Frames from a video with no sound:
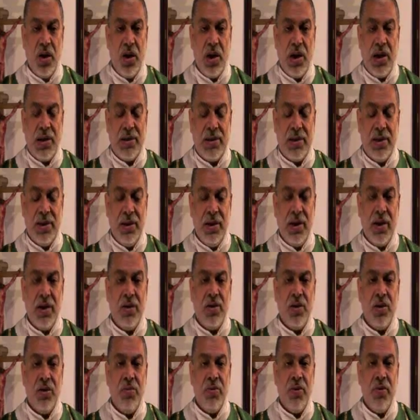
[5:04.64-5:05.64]
A sin
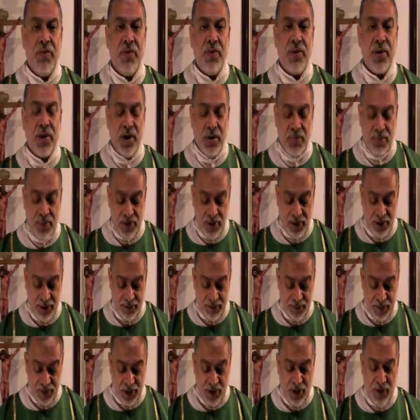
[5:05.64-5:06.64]
cannot be forgiven
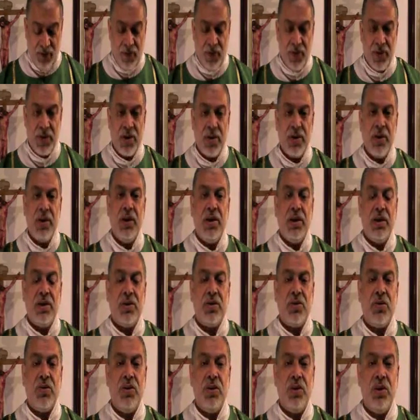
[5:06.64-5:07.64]
if it is
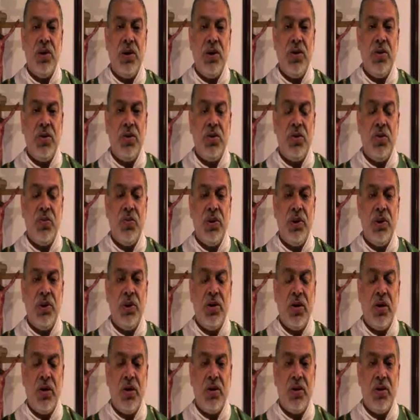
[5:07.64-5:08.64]
continued to be
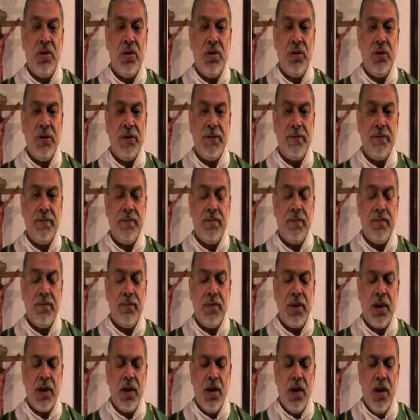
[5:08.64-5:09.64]
done.
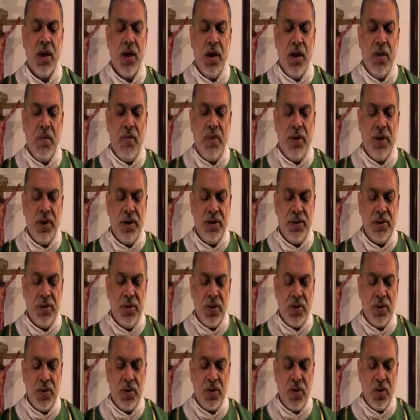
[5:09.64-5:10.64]
But it's
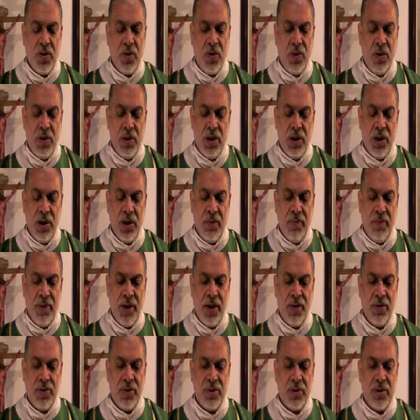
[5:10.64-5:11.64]
not only
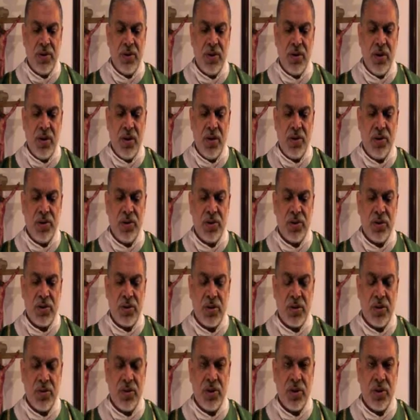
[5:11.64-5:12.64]
about us
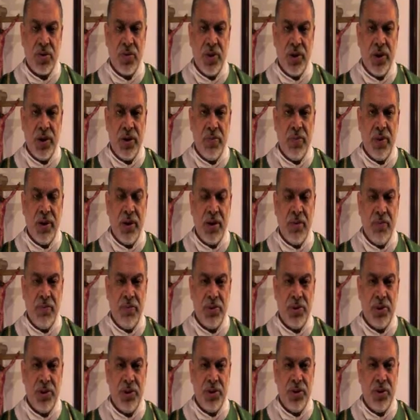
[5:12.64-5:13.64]
consecrated by the
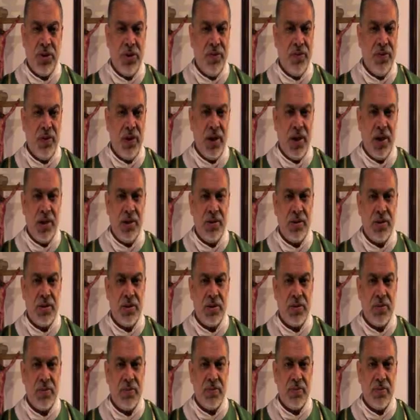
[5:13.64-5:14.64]
imposition of the hands.
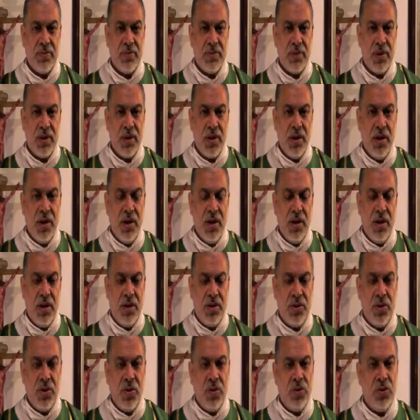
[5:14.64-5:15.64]
It
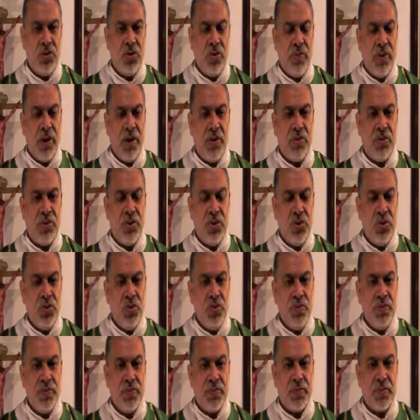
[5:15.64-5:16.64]
is also about you,
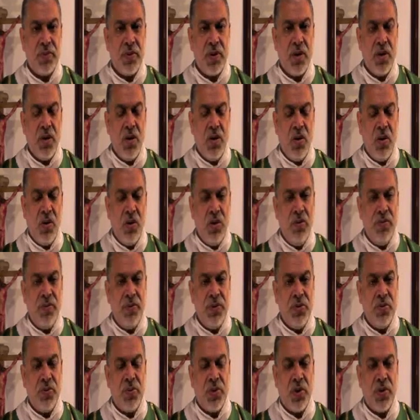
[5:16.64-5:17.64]
all of
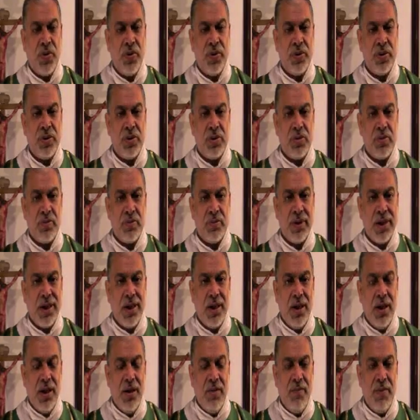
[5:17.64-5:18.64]
you brothers.
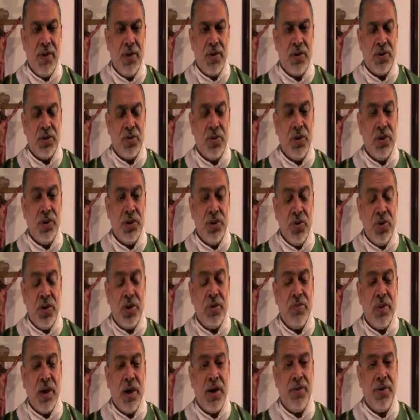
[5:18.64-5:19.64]
Because when you are
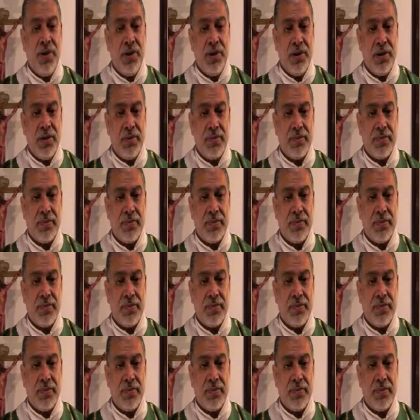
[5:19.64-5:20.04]
married,